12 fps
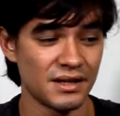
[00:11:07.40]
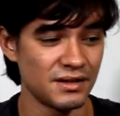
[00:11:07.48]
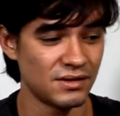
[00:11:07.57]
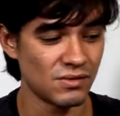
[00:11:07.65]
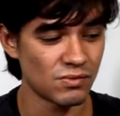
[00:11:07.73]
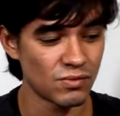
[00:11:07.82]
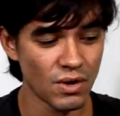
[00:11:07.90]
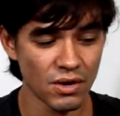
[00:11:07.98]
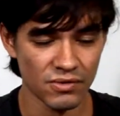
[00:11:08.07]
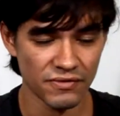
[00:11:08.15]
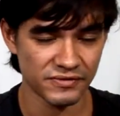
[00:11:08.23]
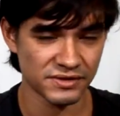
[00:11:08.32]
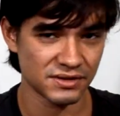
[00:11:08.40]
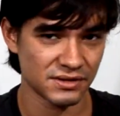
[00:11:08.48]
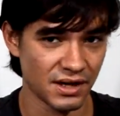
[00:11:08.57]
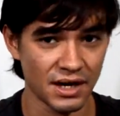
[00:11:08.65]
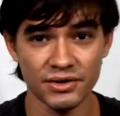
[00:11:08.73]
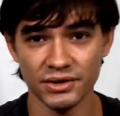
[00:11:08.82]
the wolf's
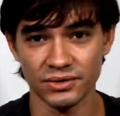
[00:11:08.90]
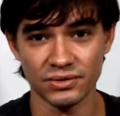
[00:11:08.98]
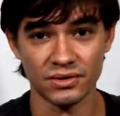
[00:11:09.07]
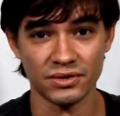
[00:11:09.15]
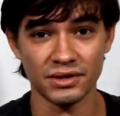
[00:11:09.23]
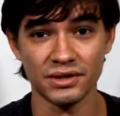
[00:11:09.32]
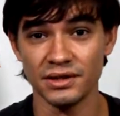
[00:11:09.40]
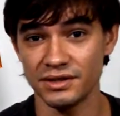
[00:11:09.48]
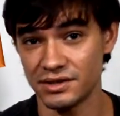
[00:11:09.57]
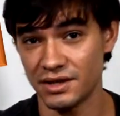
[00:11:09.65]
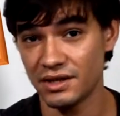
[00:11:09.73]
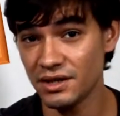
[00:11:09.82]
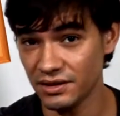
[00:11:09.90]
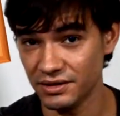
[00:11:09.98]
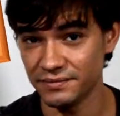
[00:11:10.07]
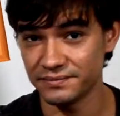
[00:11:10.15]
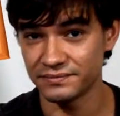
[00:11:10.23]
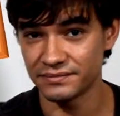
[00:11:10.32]
territory is
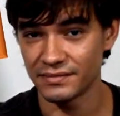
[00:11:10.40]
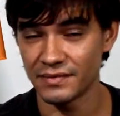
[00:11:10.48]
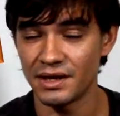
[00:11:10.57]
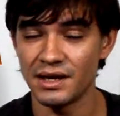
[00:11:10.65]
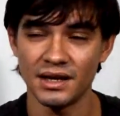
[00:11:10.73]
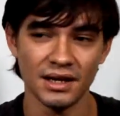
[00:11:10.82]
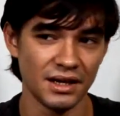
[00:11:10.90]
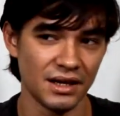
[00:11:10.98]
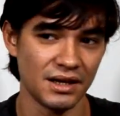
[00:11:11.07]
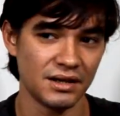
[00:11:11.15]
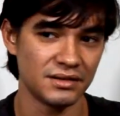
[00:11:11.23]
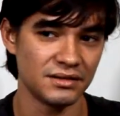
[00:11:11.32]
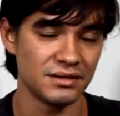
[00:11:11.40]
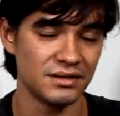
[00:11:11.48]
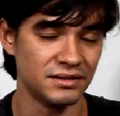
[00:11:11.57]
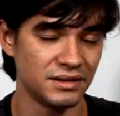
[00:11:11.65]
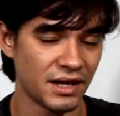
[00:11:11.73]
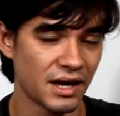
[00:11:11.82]
here, and
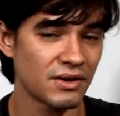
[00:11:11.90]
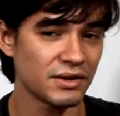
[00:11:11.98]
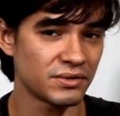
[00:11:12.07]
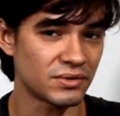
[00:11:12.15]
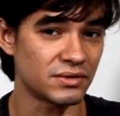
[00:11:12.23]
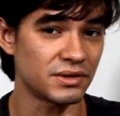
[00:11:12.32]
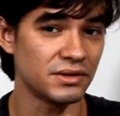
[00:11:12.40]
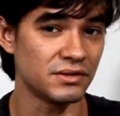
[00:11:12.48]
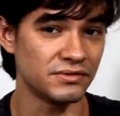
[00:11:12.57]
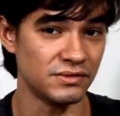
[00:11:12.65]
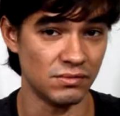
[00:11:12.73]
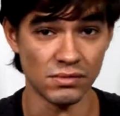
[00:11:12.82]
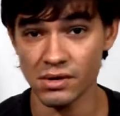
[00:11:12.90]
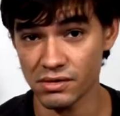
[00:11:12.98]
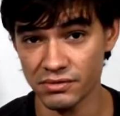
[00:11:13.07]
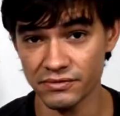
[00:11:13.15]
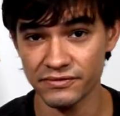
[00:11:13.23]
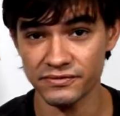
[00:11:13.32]
the territory of the
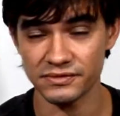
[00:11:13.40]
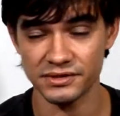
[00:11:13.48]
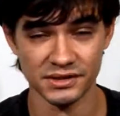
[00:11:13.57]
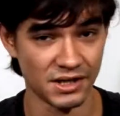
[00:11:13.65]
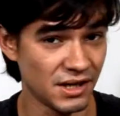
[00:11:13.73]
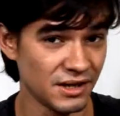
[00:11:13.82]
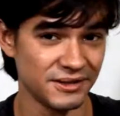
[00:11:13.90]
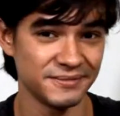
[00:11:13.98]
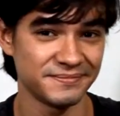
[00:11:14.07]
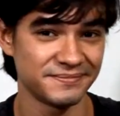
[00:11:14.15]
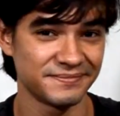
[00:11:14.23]
wolf is here.